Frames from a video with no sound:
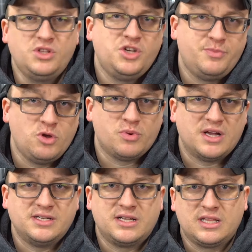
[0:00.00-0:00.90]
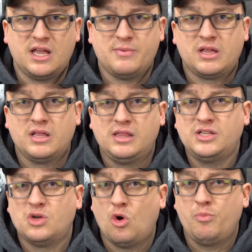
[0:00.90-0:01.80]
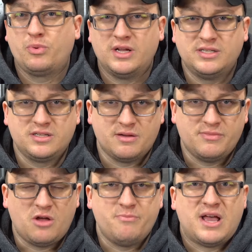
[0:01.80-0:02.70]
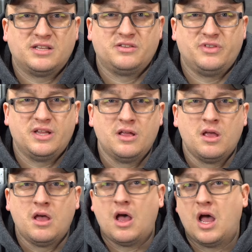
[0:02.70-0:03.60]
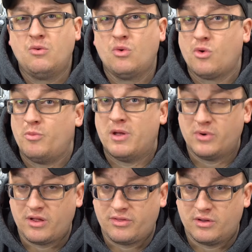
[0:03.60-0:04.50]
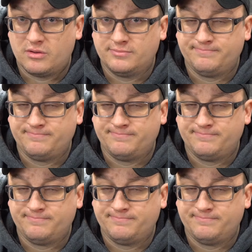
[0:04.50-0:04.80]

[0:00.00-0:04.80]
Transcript: With GPU pricing climbing, let's hope prices come down massively. I won't hold my breath though.